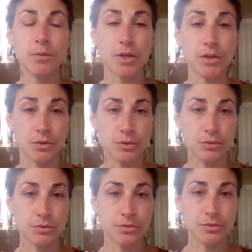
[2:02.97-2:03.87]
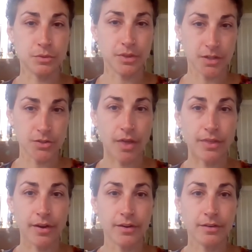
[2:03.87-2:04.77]
that we use with each
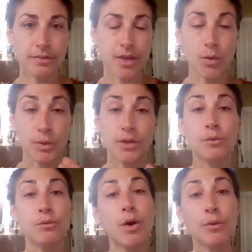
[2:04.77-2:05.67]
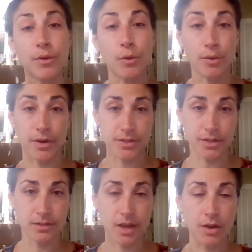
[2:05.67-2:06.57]
other that we don't know the
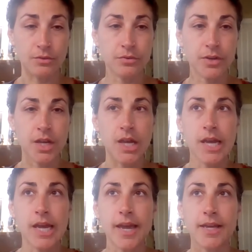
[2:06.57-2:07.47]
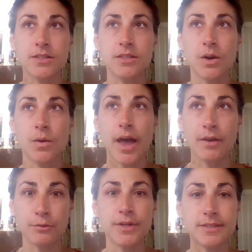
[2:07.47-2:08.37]
origins of. And so
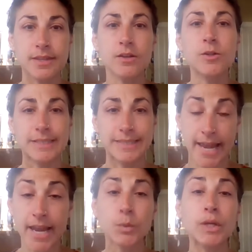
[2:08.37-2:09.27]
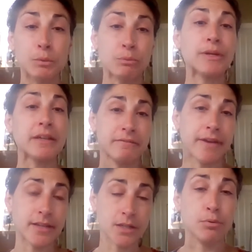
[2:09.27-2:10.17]
every single day we
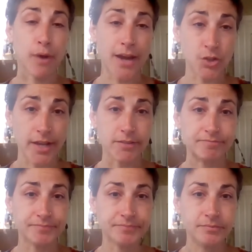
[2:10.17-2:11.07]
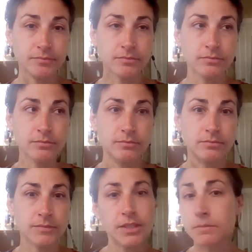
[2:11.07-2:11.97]
reinvent oppression,
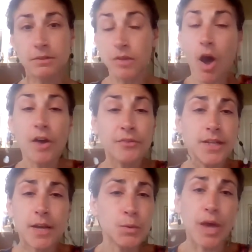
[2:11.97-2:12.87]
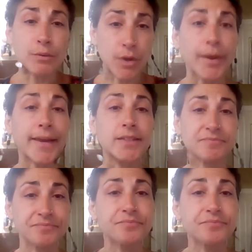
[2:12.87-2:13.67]
oftentimes without knowing it.